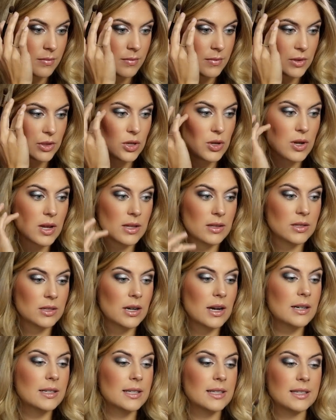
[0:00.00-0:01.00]
So you can
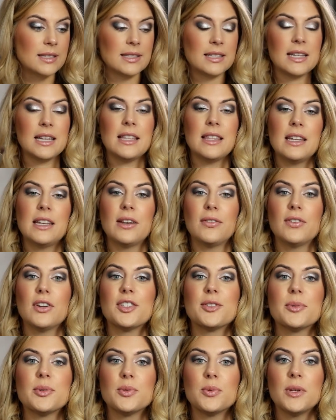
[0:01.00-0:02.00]
start to see the
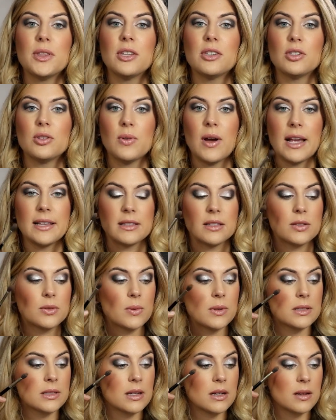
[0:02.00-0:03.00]
difference between the two eyes. This
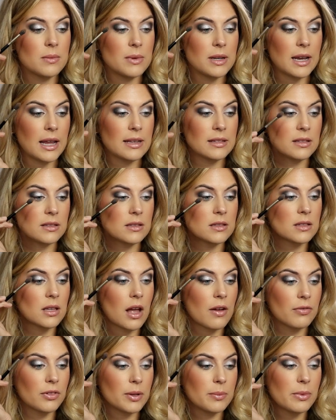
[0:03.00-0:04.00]
one's gonna be nice and
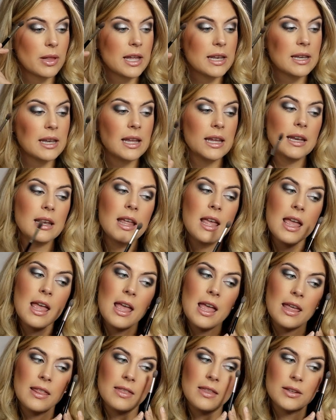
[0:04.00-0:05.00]
softly blended.
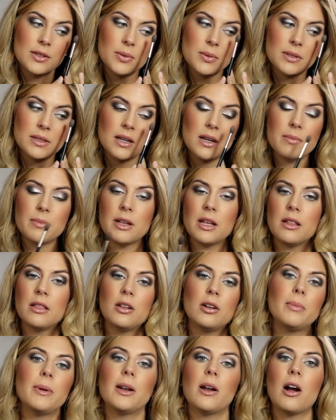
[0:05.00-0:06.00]
This one's gonna be a
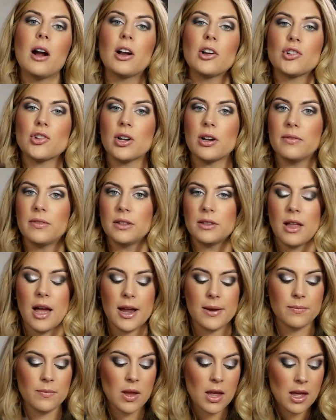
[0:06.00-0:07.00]
little bit harsher of a
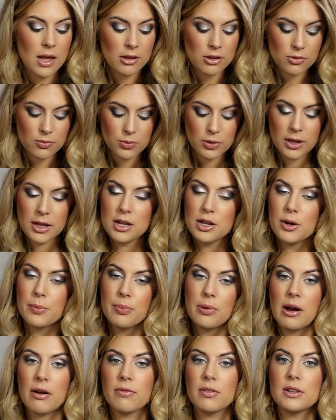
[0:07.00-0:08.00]
line. It's really your
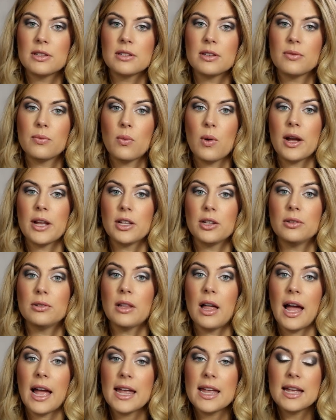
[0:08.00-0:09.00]
preference of what you
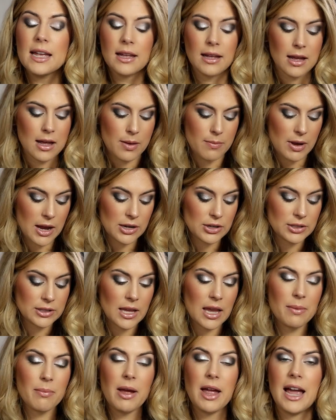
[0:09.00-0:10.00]
like. I just
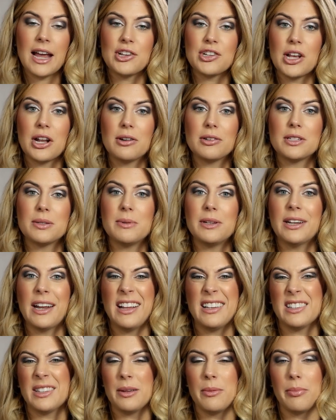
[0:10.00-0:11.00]
like my eyeshadow to be
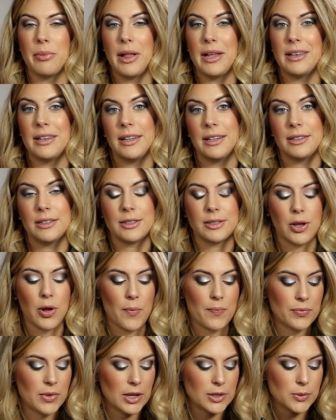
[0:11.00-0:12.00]
nicely blended.
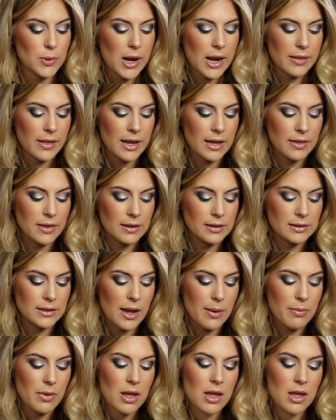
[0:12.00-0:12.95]
So that's why I like this step.